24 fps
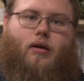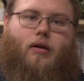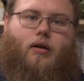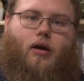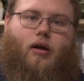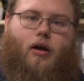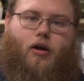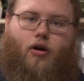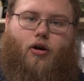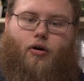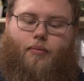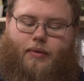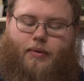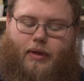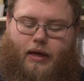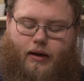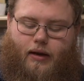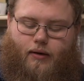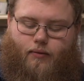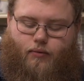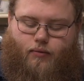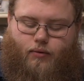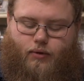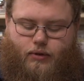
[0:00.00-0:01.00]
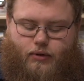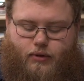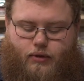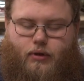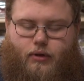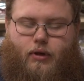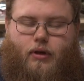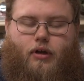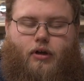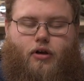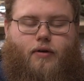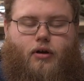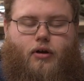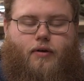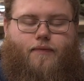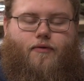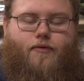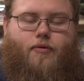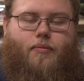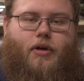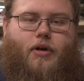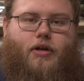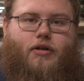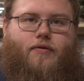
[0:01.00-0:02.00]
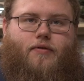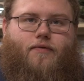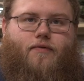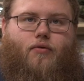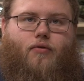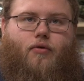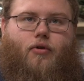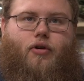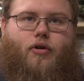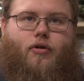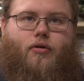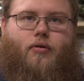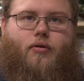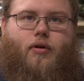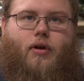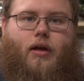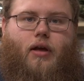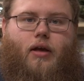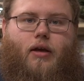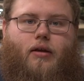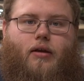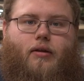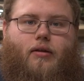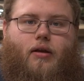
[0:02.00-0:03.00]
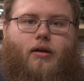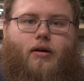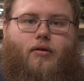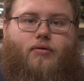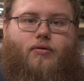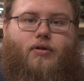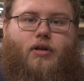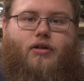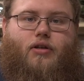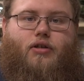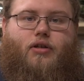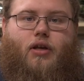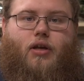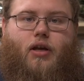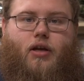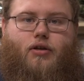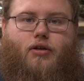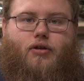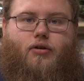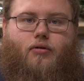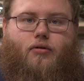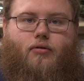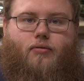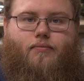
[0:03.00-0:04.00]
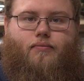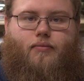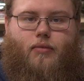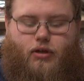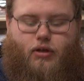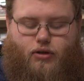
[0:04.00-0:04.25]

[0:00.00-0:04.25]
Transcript: I hope that was good information for you, and that it was educational,